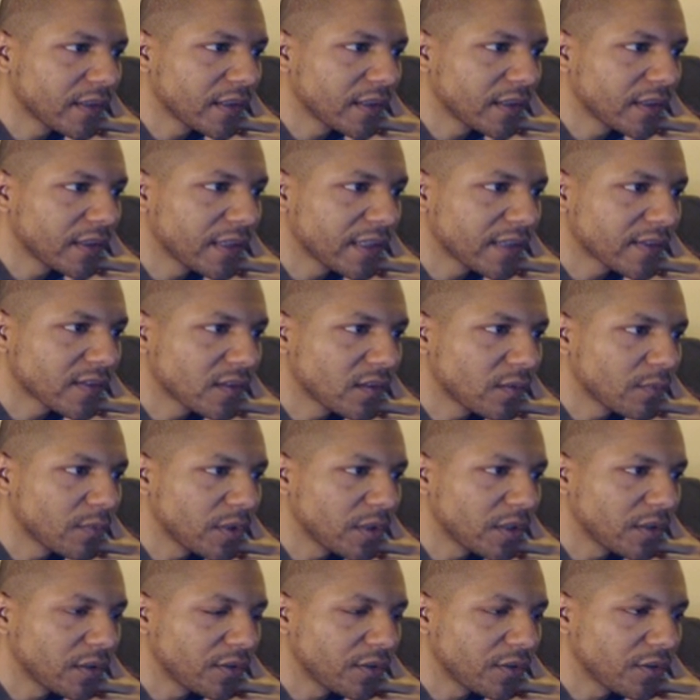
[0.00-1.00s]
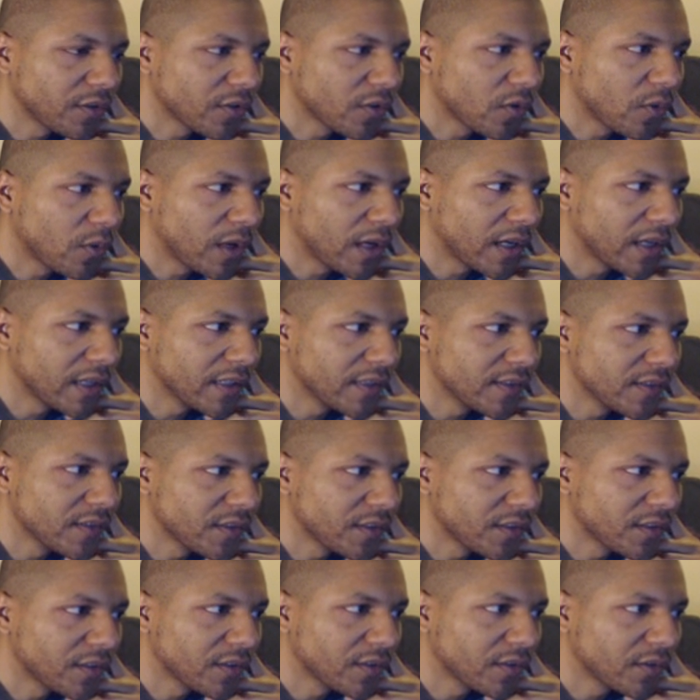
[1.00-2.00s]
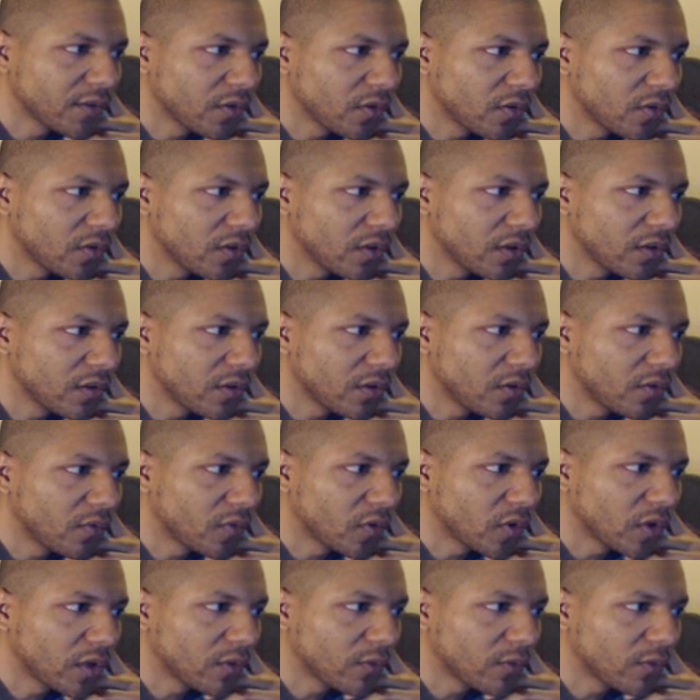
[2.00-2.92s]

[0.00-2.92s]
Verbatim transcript: And that's going to be your, your quads and your uh, overall